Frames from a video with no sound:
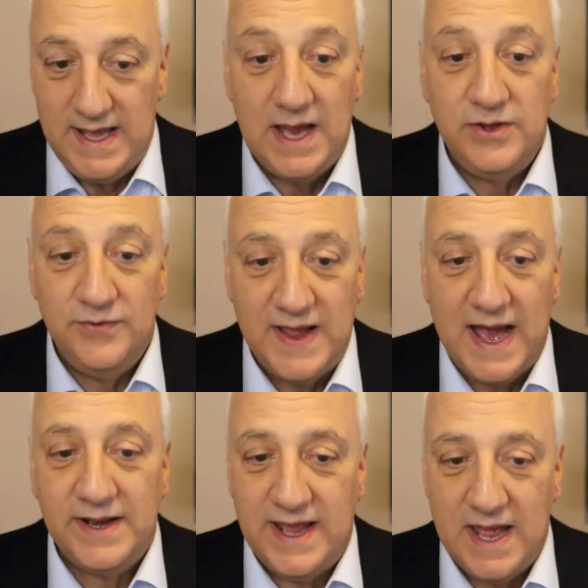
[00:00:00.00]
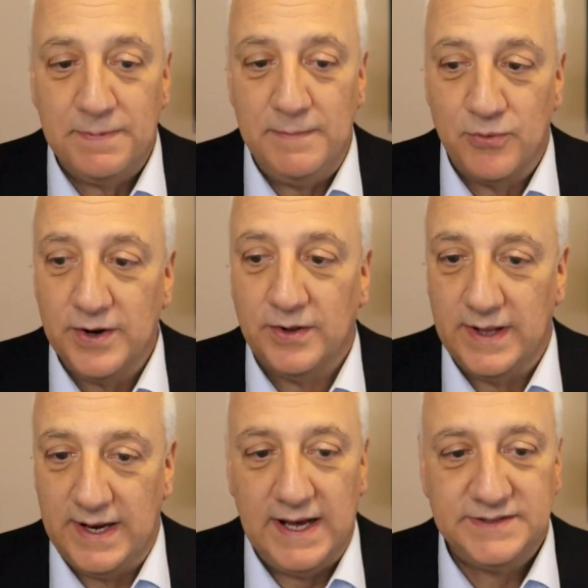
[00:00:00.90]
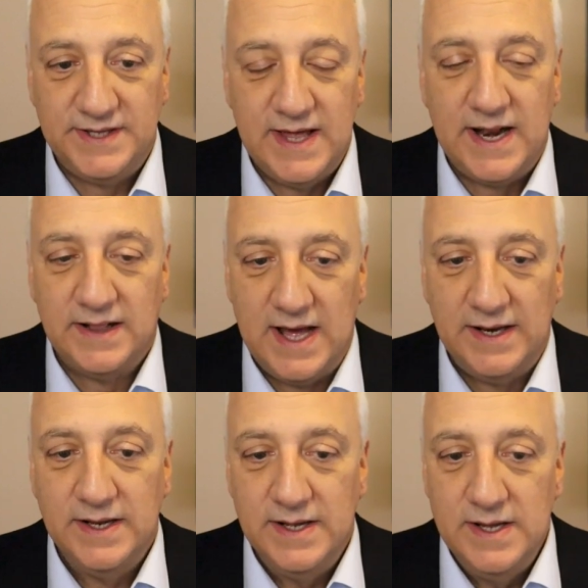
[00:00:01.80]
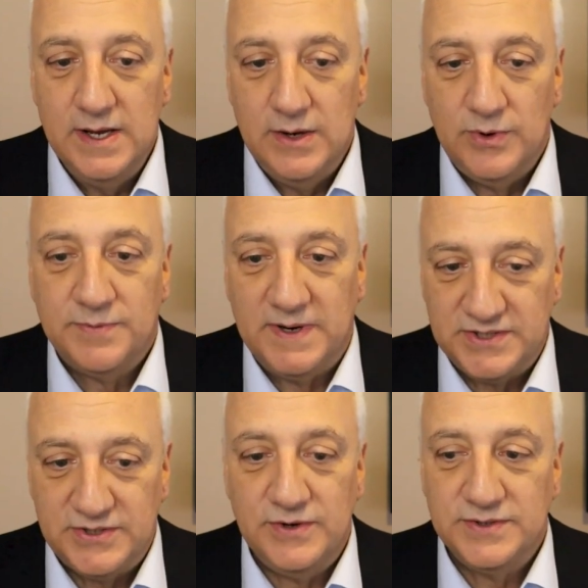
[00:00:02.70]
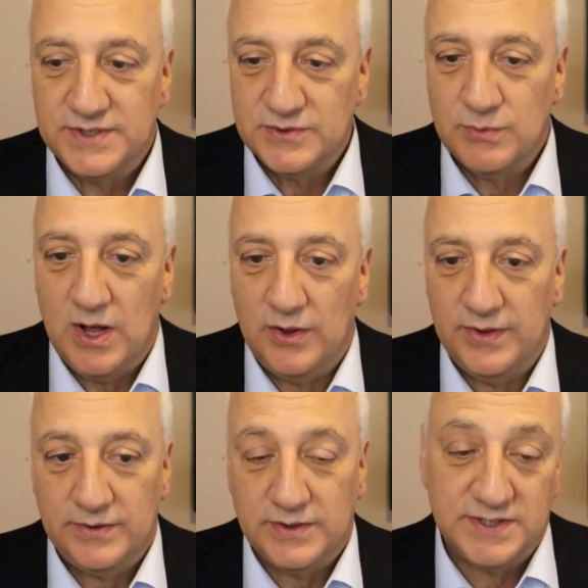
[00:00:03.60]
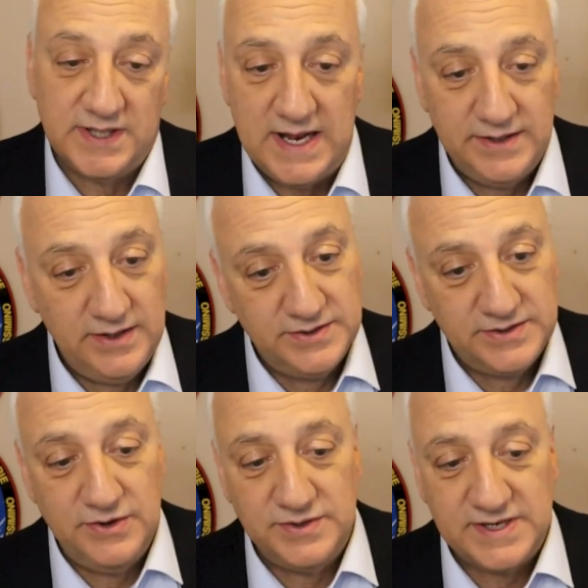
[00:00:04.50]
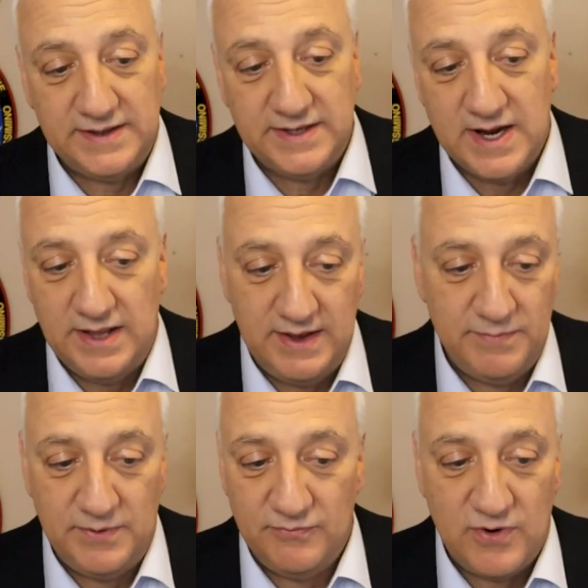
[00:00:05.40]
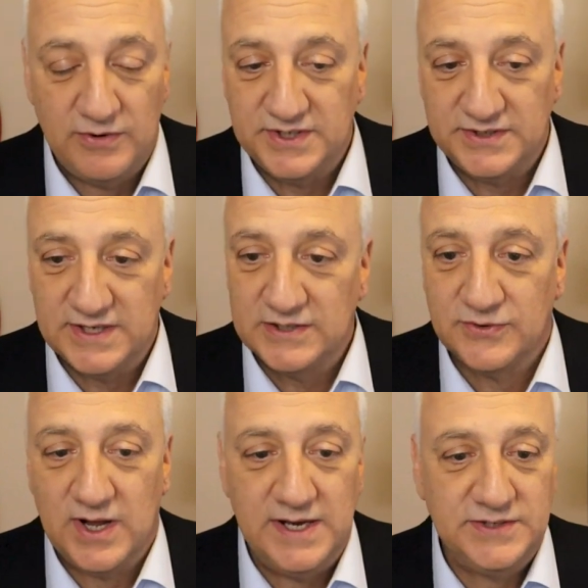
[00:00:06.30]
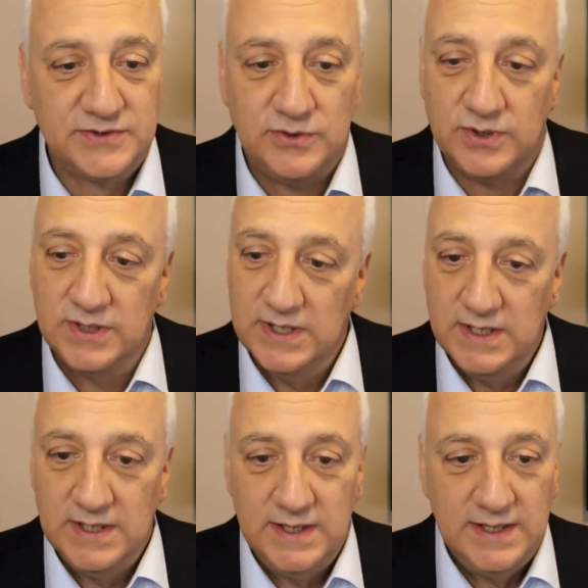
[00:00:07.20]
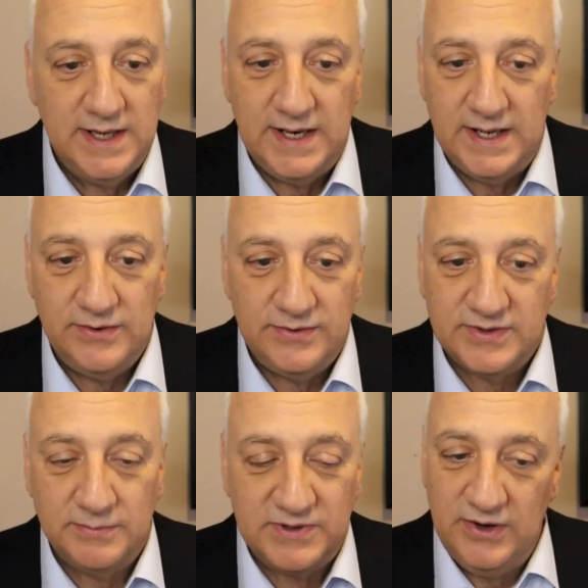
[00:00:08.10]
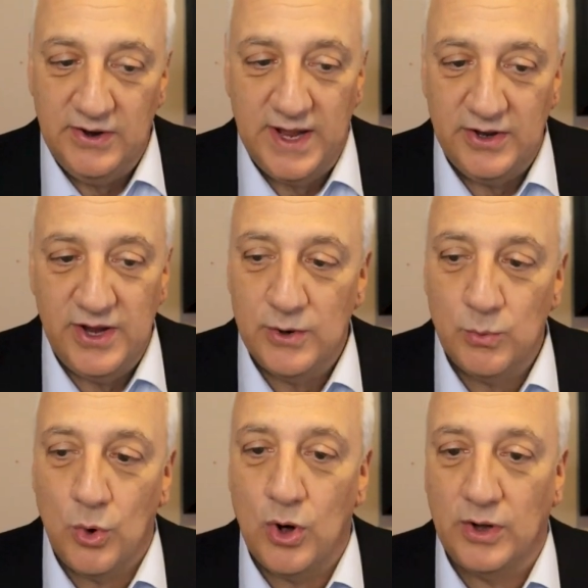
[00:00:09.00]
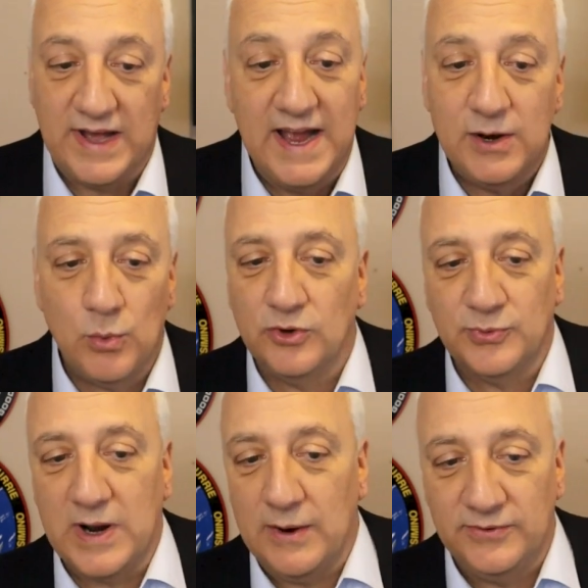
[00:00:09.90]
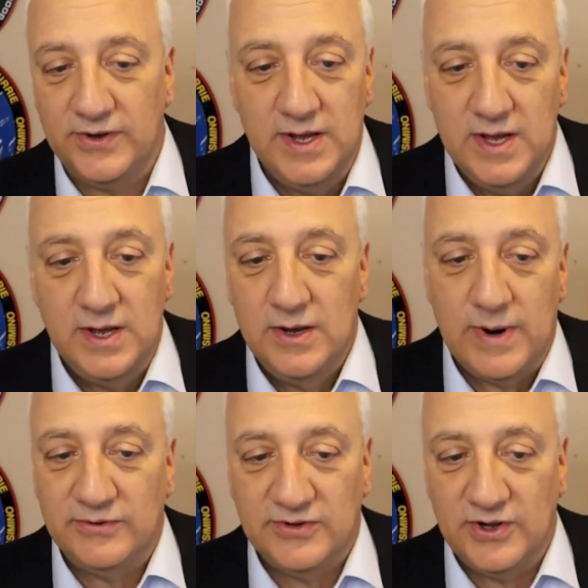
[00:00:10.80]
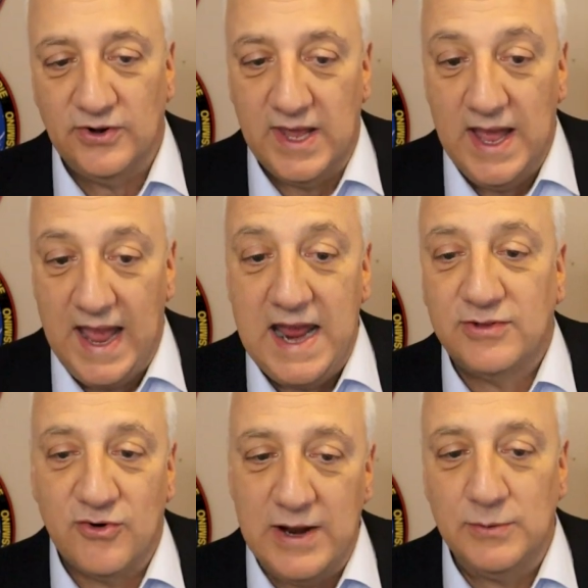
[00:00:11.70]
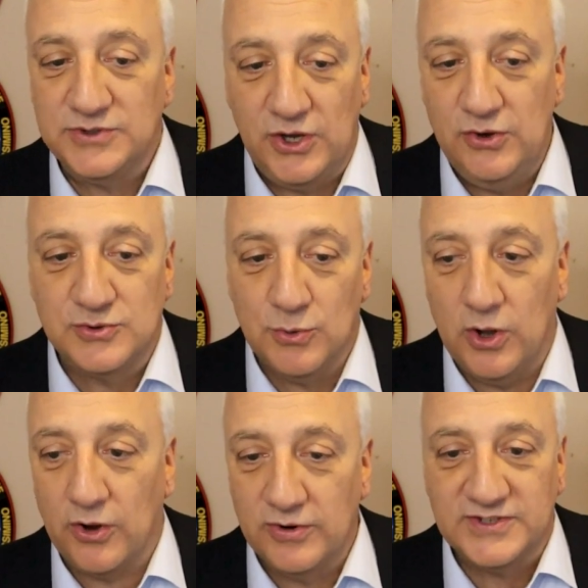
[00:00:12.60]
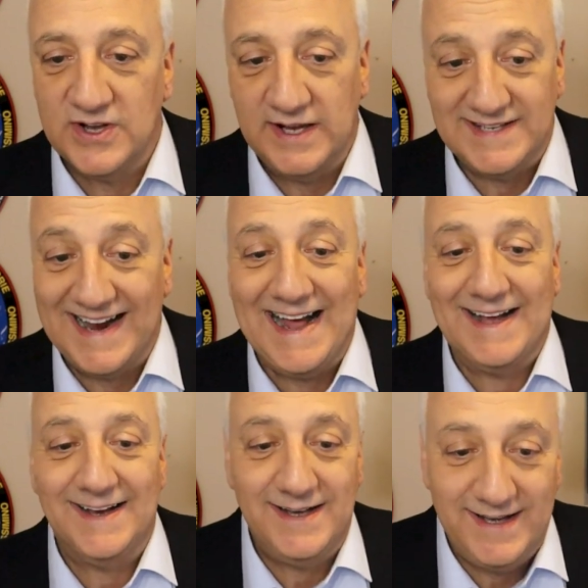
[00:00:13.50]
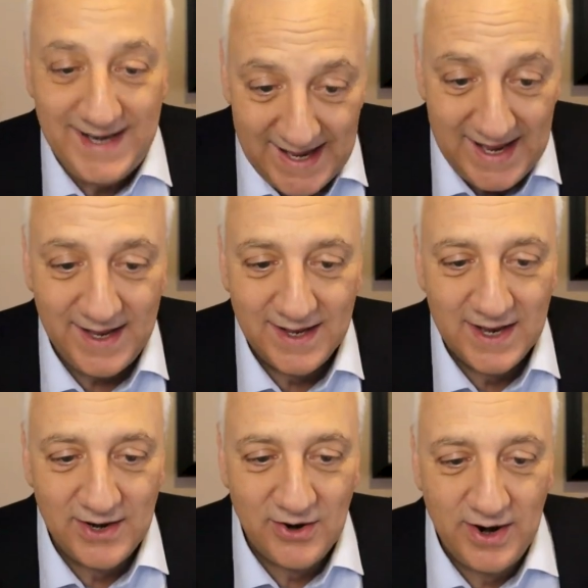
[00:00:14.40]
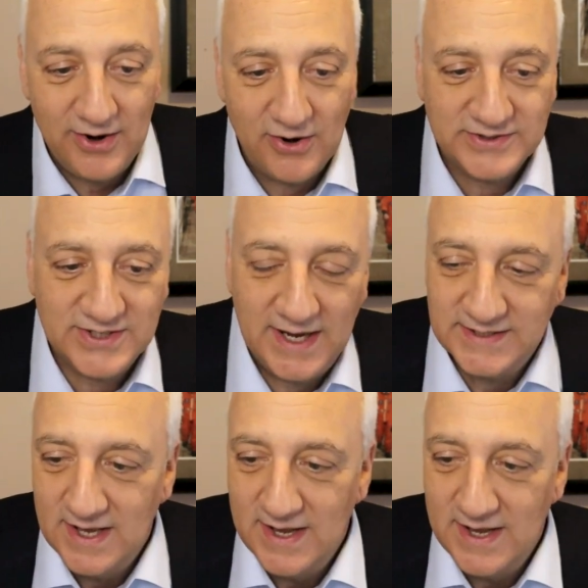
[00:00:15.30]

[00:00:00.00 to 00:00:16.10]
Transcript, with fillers: yeah you've got you can't be brittle and i see that a lot with my students as well because a lot of you know students get to they've been very successful in high school and then some. You hit you hit walls. I hit walls when I was in when I was a little kid. Eighth grade was a huge wall. Earth science. I got a D in, in Earth science.